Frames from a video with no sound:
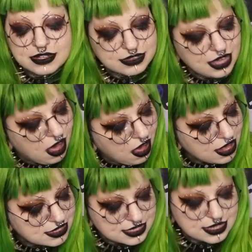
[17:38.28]
The, the
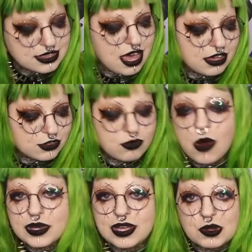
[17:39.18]
hearts are
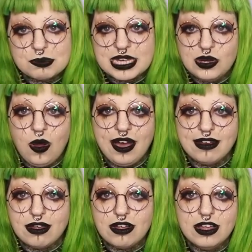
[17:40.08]
growing on me quite a
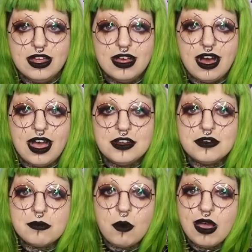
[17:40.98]
lot. I don't
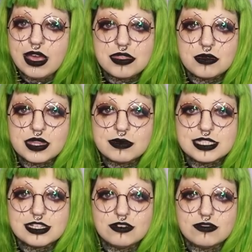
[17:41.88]
know why I thought they were
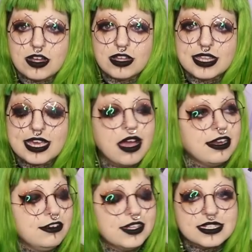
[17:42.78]
silver. They
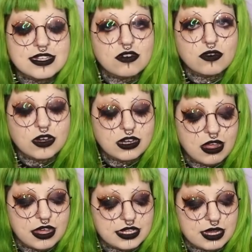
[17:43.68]
kind of look silver
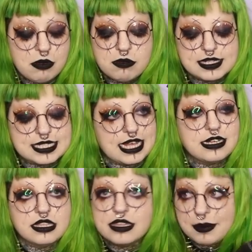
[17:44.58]
online. They probably
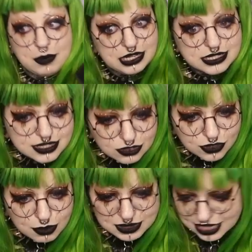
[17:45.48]
said that they weren't
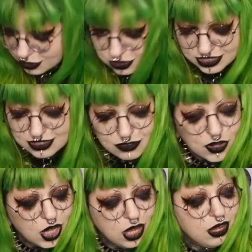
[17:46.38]
silver, but they looked
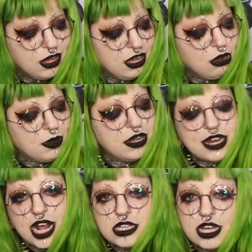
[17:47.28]
silver. But
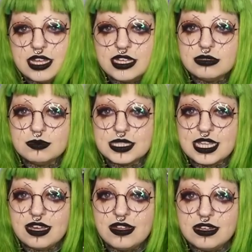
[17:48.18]
now that I, but
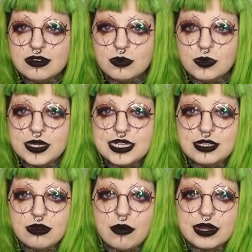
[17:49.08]
they are really
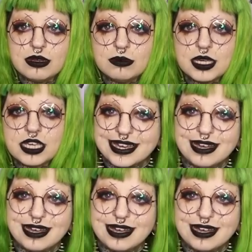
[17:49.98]
growing on me.